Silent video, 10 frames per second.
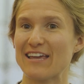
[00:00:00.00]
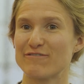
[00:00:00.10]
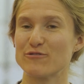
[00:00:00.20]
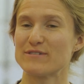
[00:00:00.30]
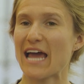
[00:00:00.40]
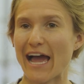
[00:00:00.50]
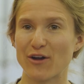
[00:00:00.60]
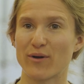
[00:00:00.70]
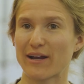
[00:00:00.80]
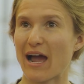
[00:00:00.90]
If you
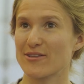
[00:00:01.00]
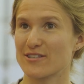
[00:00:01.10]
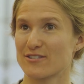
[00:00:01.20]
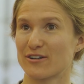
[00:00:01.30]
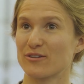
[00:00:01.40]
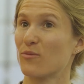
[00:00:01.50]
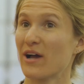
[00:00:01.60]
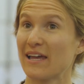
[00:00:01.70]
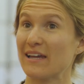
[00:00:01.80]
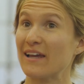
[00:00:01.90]
tag workouts a certain
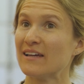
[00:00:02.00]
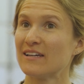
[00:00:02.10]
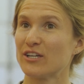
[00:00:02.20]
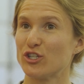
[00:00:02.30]
way,